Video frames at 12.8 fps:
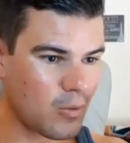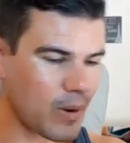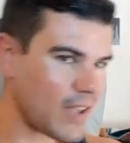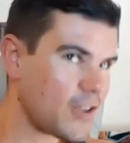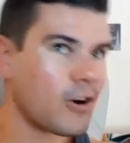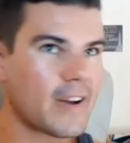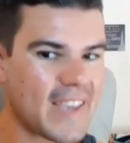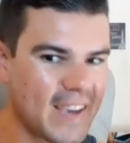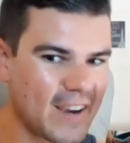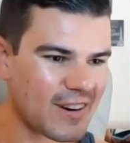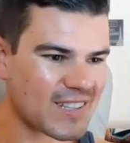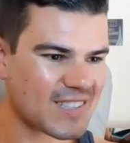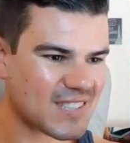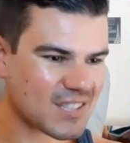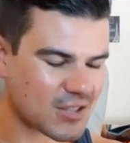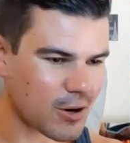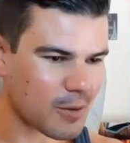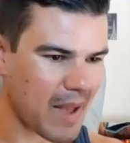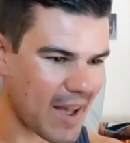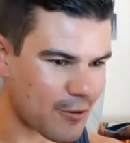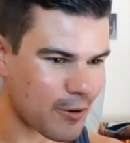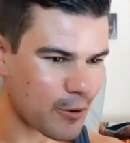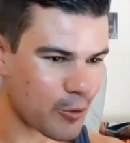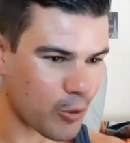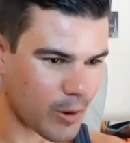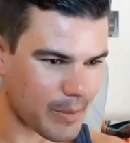what you'll hear is the term
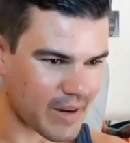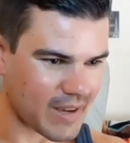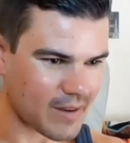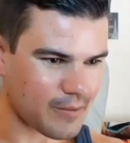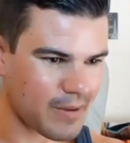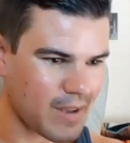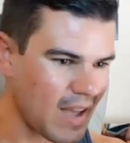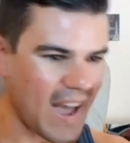heteronormative.